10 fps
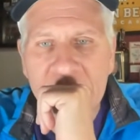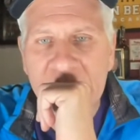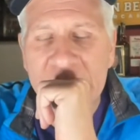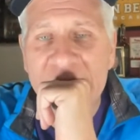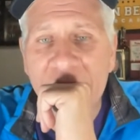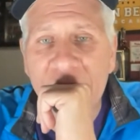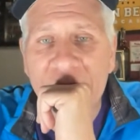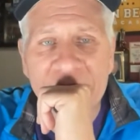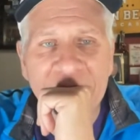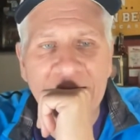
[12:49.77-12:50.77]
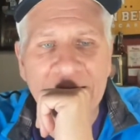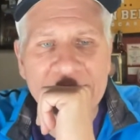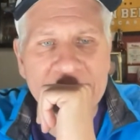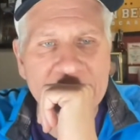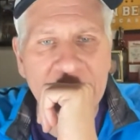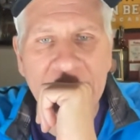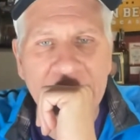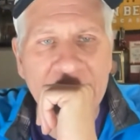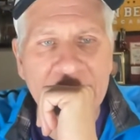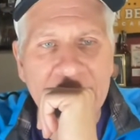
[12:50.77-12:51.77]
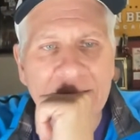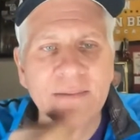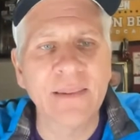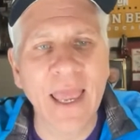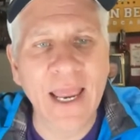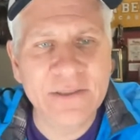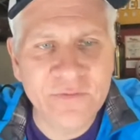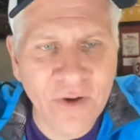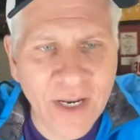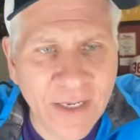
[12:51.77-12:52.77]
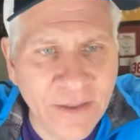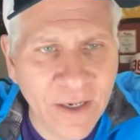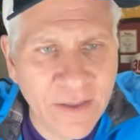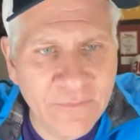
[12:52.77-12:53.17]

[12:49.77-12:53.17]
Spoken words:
See if we can find last Friday night